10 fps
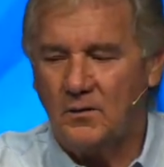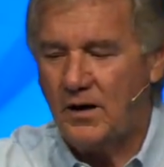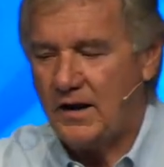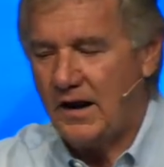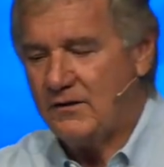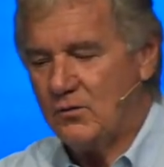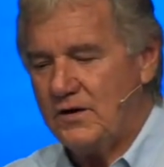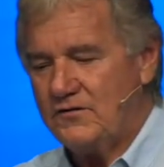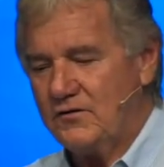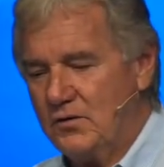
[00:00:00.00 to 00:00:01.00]
and, and the
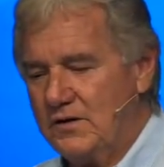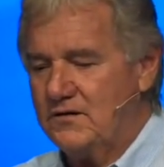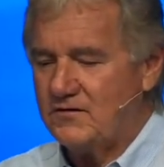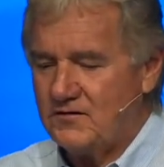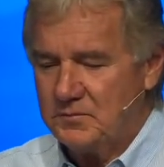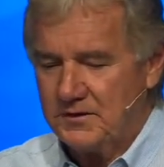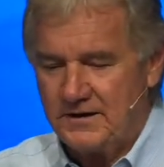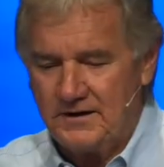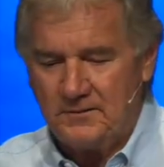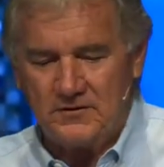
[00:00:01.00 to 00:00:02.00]
reason we
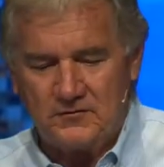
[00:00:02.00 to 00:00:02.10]
disciplined them is